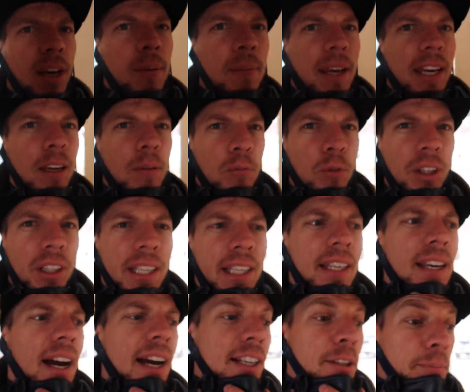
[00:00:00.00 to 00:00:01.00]
way to make them really
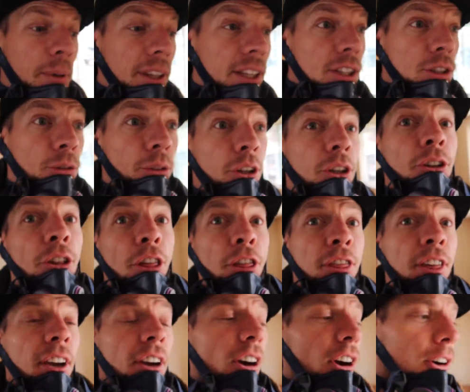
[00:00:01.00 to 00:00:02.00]
nice, but these are good
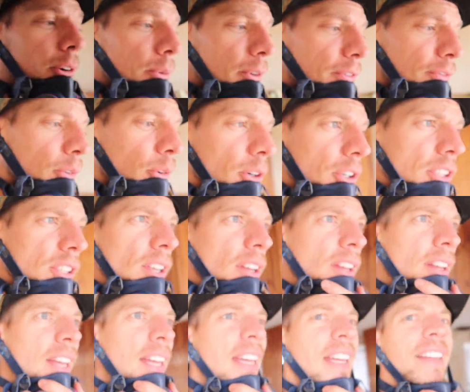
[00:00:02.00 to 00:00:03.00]
thick hardwood floors.
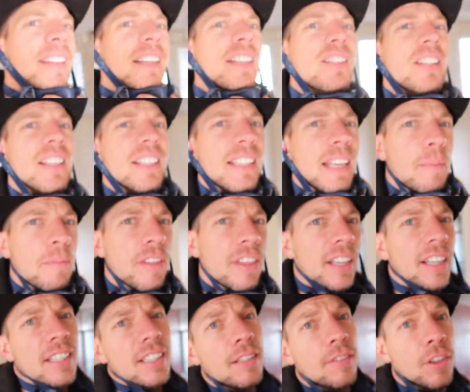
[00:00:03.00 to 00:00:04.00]
These are the same
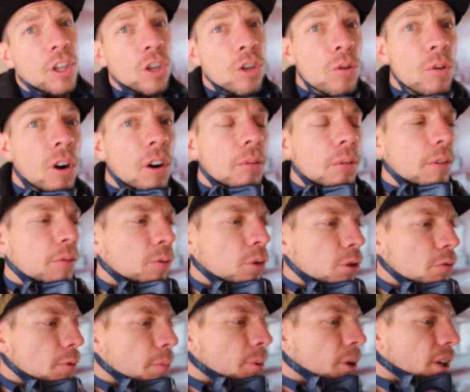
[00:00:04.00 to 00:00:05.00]
thickness of the new hardwood
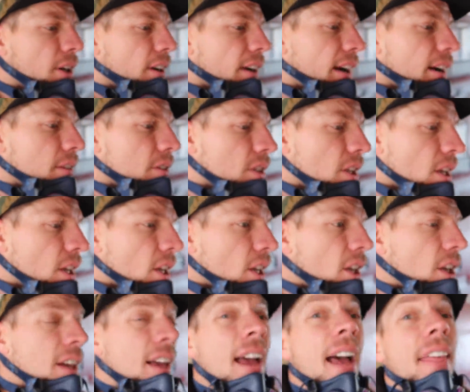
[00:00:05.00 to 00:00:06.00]
floors we put in our house,
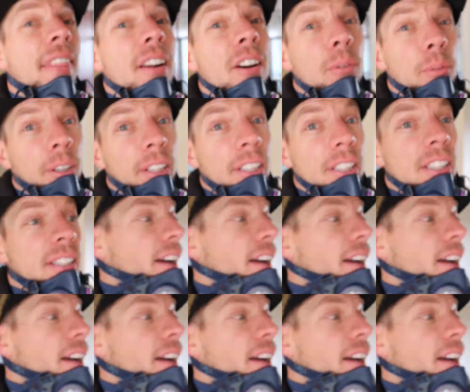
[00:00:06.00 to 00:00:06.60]
and they're really